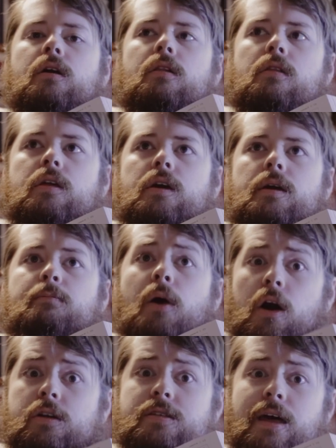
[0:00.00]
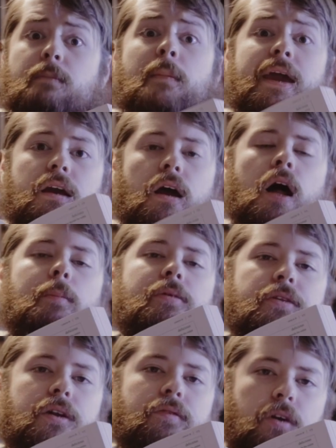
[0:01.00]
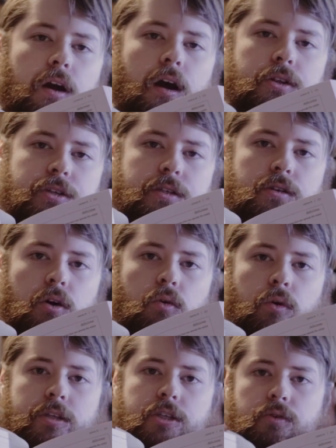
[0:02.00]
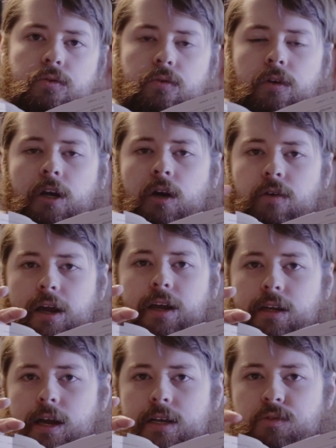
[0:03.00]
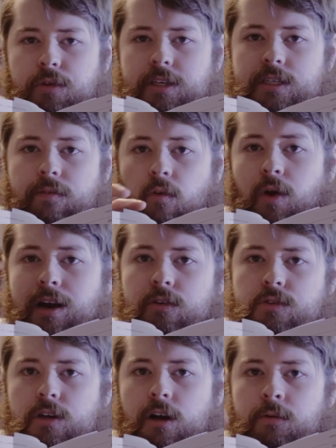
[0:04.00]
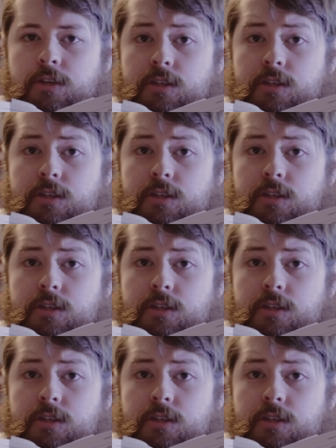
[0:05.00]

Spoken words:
the parts that make up the different kanji. So once you recognize what these different radicals are and you